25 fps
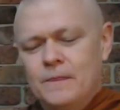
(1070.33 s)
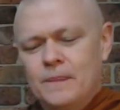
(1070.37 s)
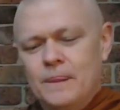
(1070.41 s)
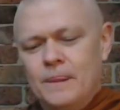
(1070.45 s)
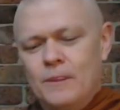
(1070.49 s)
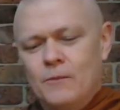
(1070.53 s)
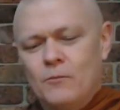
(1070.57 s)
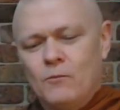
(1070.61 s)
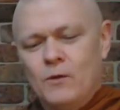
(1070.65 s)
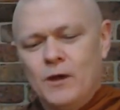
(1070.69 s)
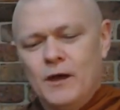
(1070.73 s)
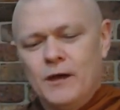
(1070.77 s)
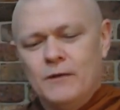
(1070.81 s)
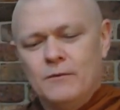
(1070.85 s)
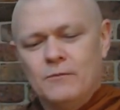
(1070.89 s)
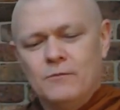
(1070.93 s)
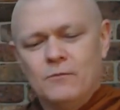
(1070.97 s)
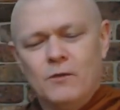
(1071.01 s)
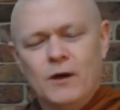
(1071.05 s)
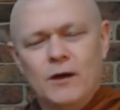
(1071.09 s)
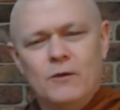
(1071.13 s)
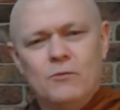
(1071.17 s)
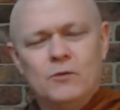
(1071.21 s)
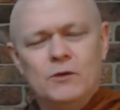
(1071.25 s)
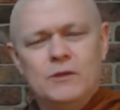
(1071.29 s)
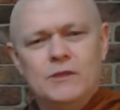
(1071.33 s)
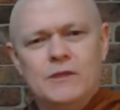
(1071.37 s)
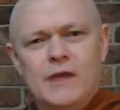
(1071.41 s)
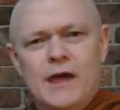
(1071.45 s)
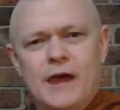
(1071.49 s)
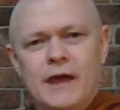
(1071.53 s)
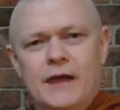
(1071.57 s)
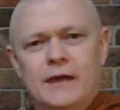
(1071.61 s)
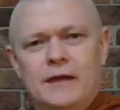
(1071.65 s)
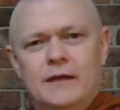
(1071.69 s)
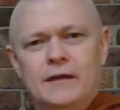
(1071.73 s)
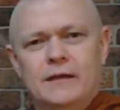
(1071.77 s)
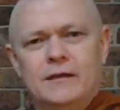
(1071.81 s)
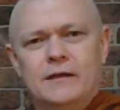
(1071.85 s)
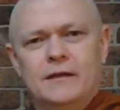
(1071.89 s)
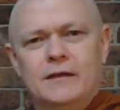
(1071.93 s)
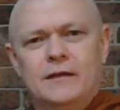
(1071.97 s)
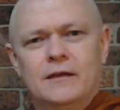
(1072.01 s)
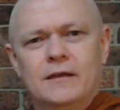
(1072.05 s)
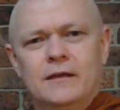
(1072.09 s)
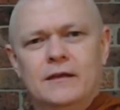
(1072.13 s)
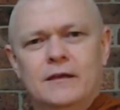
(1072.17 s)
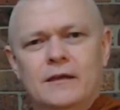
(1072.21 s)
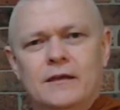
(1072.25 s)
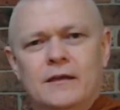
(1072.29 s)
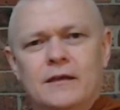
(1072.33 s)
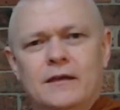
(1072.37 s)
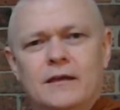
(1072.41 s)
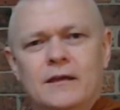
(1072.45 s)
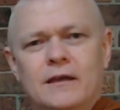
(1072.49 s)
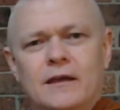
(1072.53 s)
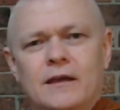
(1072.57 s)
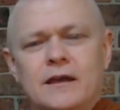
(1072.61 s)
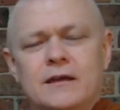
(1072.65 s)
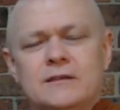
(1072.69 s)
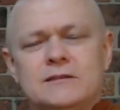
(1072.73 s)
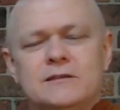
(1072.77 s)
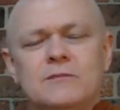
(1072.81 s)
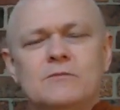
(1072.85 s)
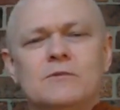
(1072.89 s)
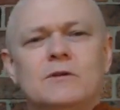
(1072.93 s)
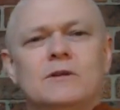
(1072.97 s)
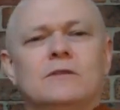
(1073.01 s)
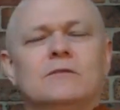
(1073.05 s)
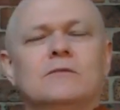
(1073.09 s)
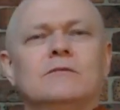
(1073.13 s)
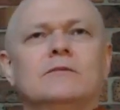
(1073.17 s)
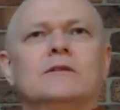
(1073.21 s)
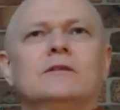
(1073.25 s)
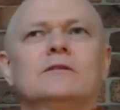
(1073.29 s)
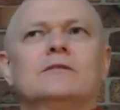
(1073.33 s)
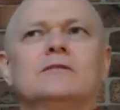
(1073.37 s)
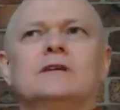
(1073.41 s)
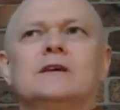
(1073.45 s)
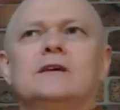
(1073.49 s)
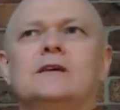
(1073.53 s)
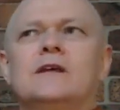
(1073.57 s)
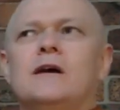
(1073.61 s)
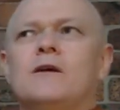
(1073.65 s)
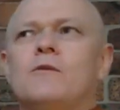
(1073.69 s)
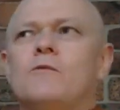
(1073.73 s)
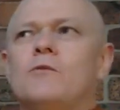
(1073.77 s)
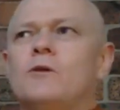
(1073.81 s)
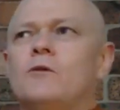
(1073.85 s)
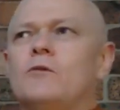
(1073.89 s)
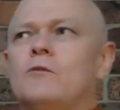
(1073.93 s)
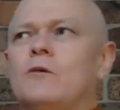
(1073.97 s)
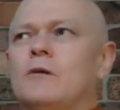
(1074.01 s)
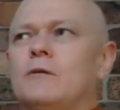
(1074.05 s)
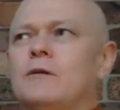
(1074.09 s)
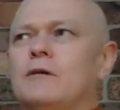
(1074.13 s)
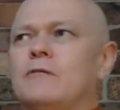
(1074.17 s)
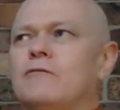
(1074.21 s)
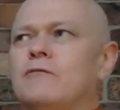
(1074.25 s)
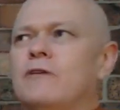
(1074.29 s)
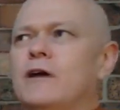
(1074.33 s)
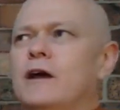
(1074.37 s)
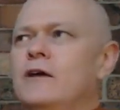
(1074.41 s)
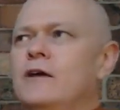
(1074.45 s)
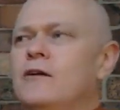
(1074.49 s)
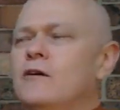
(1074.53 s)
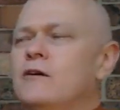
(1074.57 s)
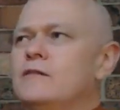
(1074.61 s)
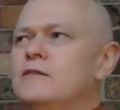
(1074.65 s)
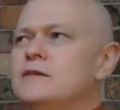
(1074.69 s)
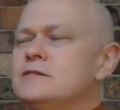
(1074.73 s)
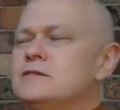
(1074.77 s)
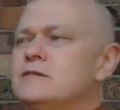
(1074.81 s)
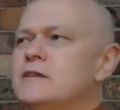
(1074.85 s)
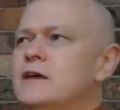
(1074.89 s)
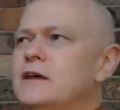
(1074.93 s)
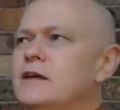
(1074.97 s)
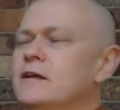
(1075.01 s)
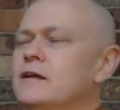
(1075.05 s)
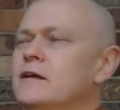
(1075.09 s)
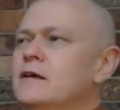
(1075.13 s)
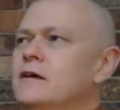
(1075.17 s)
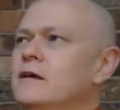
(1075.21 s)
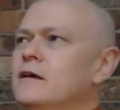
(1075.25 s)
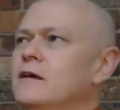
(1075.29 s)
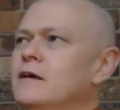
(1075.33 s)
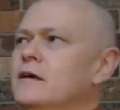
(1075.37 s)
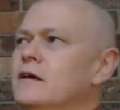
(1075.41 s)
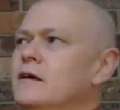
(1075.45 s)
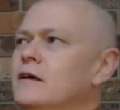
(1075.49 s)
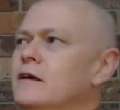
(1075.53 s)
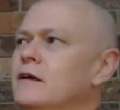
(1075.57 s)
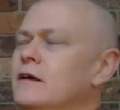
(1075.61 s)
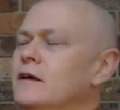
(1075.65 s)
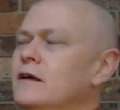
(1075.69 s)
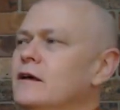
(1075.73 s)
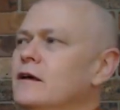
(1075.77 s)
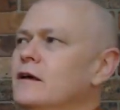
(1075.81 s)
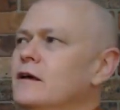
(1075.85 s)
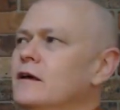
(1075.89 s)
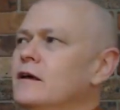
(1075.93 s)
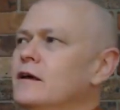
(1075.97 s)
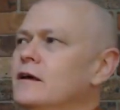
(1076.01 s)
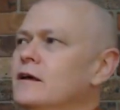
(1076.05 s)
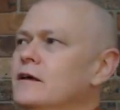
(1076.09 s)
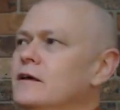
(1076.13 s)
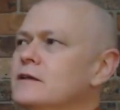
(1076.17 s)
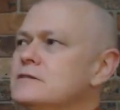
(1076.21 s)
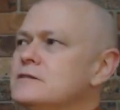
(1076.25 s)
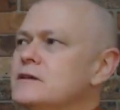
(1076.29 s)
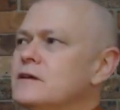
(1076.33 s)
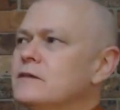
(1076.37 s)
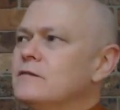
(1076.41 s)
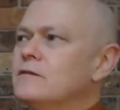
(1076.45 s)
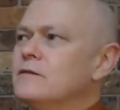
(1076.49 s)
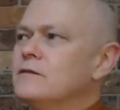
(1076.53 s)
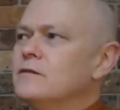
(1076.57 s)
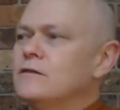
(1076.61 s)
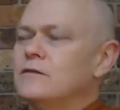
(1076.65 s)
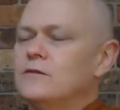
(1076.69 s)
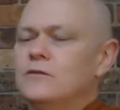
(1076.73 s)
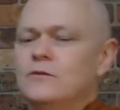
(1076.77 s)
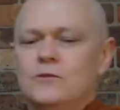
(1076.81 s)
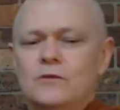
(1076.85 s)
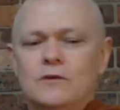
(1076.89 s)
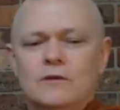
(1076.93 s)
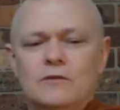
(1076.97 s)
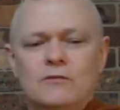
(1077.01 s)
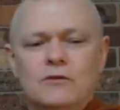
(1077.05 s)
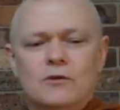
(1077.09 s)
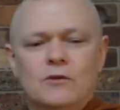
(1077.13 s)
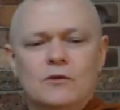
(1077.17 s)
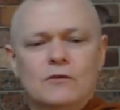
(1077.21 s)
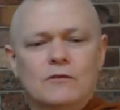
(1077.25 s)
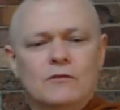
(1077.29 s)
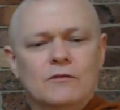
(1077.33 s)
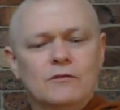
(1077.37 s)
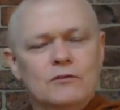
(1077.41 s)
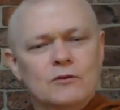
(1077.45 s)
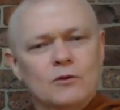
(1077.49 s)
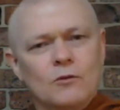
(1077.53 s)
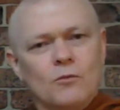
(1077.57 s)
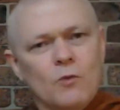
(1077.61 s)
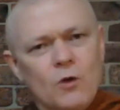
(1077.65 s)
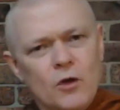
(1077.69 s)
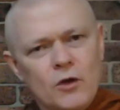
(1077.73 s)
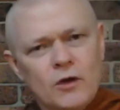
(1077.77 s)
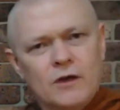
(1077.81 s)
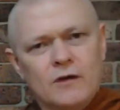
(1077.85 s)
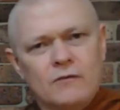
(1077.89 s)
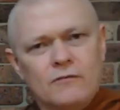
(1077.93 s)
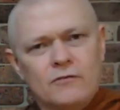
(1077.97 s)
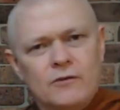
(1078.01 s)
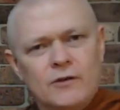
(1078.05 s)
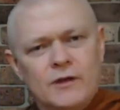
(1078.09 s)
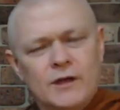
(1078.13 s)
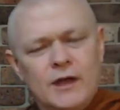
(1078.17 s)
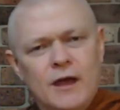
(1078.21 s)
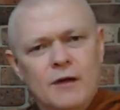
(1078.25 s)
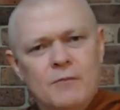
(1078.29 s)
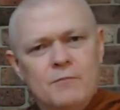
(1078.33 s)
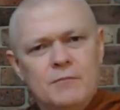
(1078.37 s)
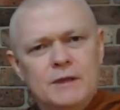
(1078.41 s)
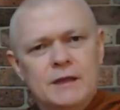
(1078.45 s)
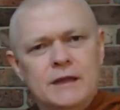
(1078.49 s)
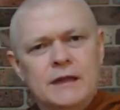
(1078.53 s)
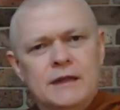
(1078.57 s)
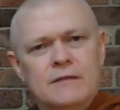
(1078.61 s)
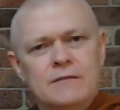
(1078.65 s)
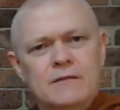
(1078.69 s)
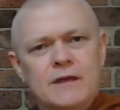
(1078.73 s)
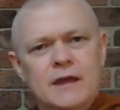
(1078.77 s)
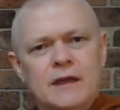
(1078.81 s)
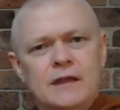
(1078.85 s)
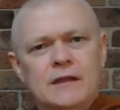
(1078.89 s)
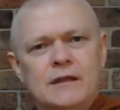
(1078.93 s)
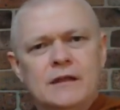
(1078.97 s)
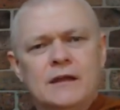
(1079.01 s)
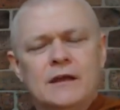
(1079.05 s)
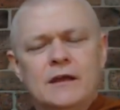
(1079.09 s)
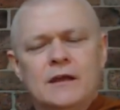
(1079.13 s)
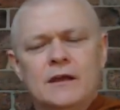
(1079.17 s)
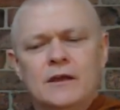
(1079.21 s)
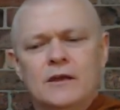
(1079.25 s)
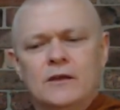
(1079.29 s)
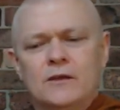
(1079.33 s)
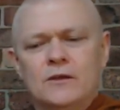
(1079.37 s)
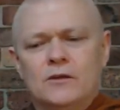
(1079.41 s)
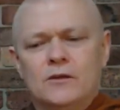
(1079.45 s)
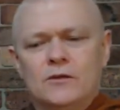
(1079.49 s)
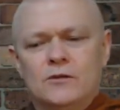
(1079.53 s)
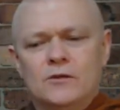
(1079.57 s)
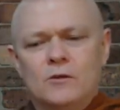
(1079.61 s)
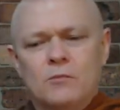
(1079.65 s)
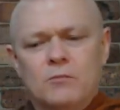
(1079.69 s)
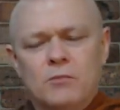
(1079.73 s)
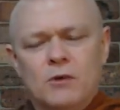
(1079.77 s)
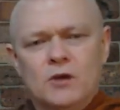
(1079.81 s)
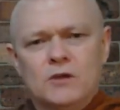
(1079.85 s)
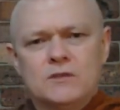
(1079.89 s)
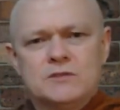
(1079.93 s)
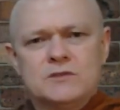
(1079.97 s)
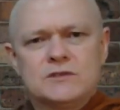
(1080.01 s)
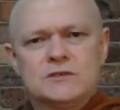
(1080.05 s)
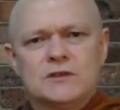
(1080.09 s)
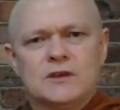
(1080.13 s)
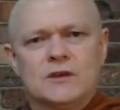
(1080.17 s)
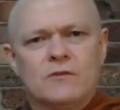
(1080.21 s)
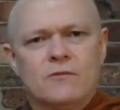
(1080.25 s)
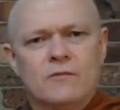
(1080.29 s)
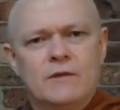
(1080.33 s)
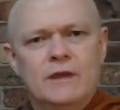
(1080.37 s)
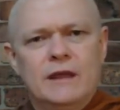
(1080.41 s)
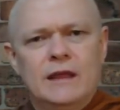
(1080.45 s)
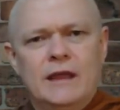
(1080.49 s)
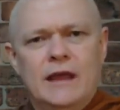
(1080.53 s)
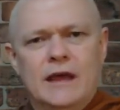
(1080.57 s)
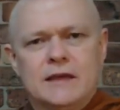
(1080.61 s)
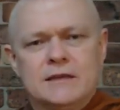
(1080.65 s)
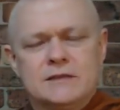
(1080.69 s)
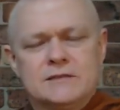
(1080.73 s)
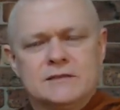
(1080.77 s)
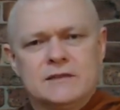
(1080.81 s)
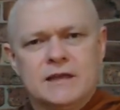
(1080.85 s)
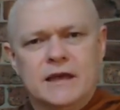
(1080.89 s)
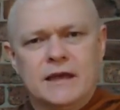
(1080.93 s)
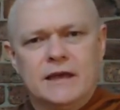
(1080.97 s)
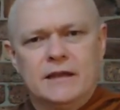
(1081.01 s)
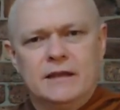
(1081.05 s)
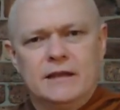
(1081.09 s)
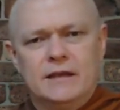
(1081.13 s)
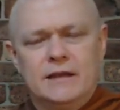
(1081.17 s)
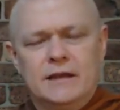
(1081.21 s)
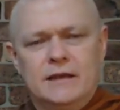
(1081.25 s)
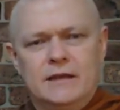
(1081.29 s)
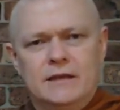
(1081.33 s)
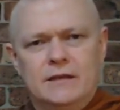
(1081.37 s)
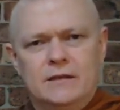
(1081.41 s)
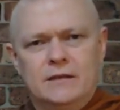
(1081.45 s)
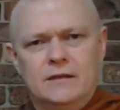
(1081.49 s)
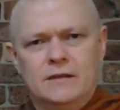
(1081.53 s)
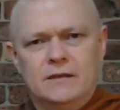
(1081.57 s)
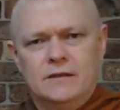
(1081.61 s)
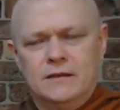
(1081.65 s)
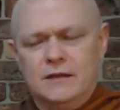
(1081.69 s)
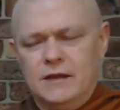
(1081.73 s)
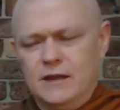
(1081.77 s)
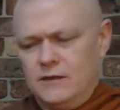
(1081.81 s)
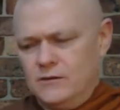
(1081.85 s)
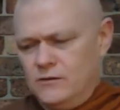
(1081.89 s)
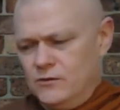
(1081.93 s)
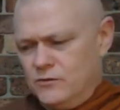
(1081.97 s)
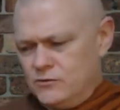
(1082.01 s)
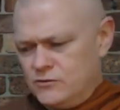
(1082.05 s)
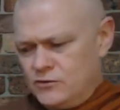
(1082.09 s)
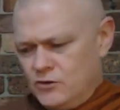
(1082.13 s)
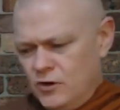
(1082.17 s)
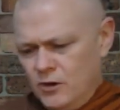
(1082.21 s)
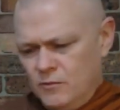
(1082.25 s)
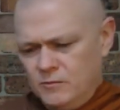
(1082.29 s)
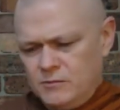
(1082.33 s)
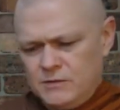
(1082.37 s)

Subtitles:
why would they? And I said, well, see, in our world, what we're afraid of is that if you're a worker for a company, then your boss is going to realize that he can get your job